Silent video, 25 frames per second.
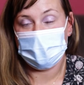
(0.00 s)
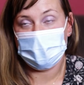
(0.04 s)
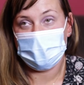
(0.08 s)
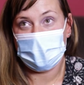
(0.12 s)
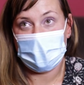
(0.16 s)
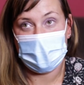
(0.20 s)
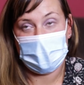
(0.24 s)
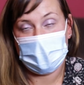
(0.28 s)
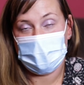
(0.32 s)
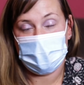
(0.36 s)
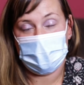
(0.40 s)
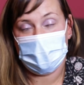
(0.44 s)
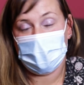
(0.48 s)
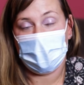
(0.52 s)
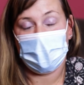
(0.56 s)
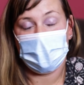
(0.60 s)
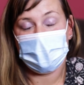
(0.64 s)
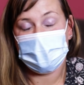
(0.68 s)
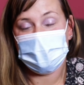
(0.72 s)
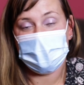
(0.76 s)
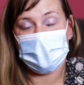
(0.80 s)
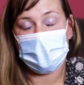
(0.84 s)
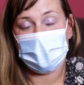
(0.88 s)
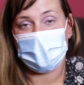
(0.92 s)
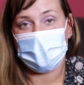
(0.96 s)
I had no
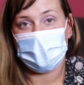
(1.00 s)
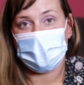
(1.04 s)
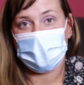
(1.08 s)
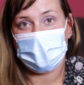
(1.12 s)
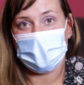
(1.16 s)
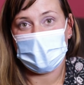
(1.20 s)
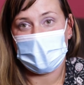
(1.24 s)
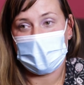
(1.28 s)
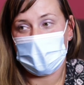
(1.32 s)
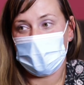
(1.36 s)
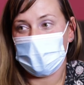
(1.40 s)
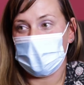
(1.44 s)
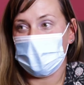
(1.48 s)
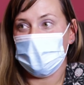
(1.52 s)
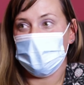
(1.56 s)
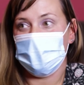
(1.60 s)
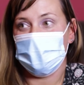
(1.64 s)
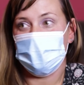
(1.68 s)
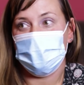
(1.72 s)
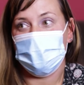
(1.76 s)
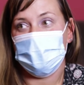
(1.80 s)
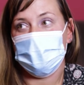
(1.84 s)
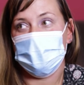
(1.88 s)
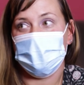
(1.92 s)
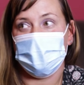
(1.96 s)
idea. I thought
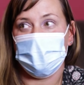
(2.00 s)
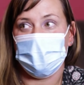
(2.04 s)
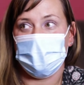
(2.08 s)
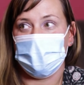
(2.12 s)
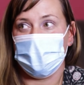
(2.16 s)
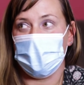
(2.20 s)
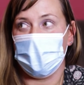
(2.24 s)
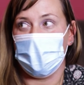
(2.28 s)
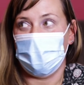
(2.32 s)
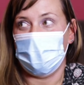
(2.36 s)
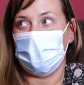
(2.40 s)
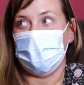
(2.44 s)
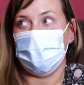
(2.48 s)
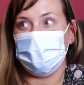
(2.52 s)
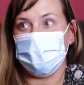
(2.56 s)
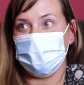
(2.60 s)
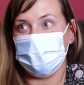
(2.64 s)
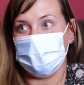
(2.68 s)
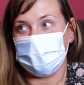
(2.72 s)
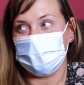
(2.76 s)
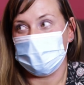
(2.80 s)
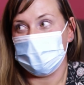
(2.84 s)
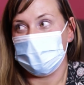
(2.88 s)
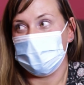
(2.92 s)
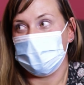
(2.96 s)
she was going to go
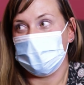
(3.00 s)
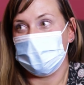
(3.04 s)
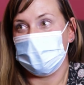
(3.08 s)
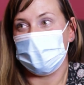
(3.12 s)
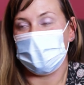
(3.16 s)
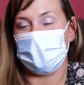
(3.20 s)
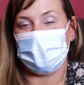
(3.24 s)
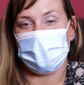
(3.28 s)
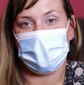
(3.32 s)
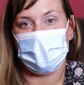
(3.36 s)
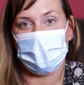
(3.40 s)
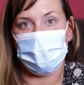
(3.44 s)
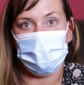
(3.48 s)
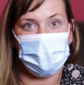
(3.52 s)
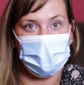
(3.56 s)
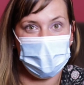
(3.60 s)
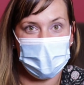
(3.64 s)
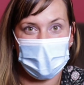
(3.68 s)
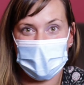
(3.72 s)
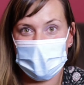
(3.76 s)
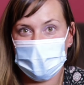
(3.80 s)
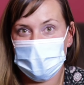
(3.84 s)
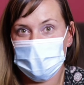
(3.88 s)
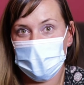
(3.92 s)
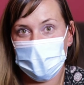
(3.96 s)
in and get a
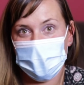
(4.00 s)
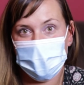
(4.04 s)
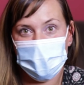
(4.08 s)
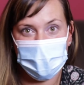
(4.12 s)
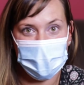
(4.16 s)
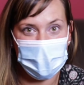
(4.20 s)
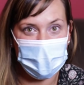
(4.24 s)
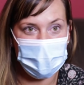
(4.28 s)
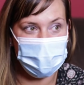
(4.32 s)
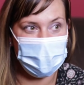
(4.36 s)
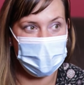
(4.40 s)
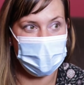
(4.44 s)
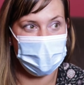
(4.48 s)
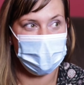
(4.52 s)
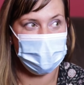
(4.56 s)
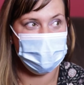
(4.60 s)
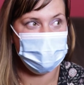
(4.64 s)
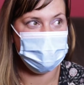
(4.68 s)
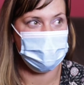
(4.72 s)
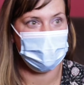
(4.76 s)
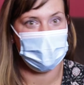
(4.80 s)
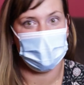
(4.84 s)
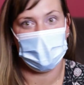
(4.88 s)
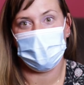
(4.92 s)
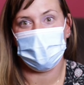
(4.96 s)
nebulizer
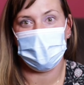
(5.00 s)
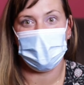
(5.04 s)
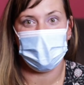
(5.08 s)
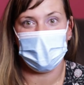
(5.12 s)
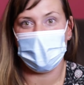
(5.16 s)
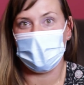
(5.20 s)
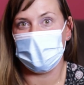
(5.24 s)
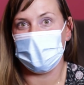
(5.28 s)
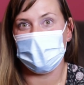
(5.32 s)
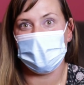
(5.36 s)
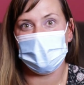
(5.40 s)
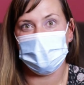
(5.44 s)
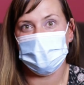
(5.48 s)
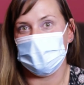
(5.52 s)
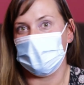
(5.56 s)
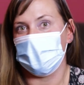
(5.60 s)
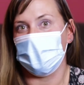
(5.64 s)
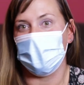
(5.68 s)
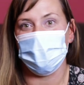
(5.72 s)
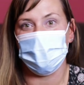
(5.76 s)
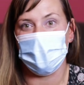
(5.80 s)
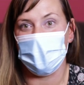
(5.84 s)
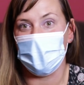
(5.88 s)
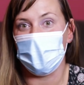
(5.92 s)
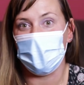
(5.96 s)
treatment, some antibiotics,
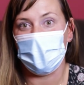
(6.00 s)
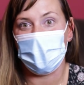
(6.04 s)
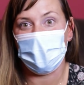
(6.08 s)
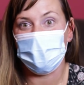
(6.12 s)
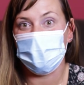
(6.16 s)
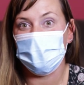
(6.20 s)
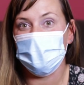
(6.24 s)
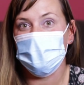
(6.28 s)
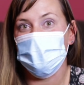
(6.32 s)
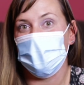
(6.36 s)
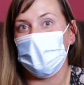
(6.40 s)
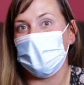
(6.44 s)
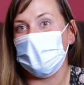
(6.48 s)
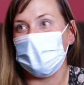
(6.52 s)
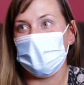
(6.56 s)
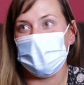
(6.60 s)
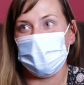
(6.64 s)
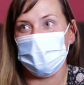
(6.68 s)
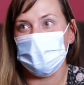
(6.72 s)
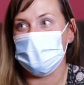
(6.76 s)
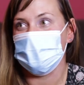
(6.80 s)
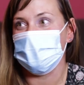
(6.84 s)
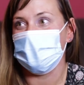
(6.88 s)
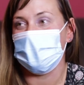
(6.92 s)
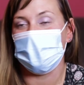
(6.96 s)
and come home. So I
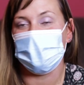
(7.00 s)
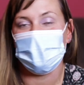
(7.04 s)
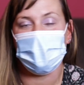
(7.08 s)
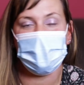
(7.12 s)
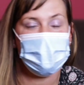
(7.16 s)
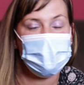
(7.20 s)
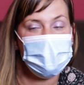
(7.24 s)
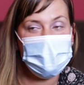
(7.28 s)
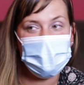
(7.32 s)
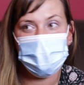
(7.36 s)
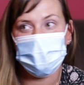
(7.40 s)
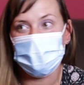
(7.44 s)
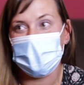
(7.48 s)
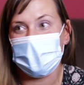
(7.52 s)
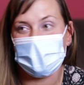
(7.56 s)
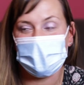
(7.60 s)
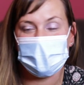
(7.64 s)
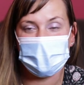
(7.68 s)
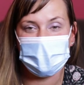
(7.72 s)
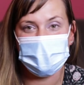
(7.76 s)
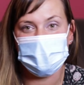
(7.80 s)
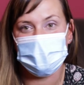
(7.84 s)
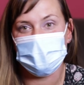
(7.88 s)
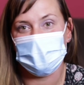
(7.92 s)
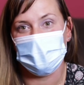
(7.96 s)
didn't even say, hey,
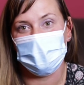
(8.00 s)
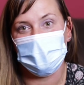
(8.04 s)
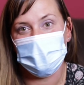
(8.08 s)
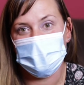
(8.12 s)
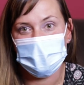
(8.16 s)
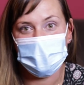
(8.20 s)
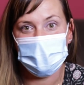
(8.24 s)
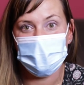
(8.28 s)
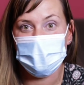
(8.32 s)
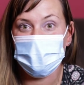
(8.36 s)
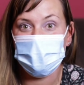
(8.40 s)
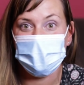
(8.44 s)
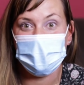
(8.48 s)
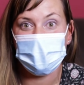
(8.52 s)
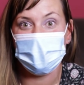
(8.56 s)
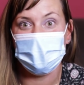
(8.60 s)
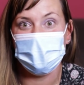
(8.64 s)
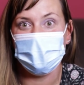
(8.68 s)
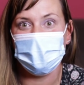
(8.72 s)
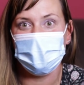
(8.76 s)
bye. I said, I'll see you in a minute.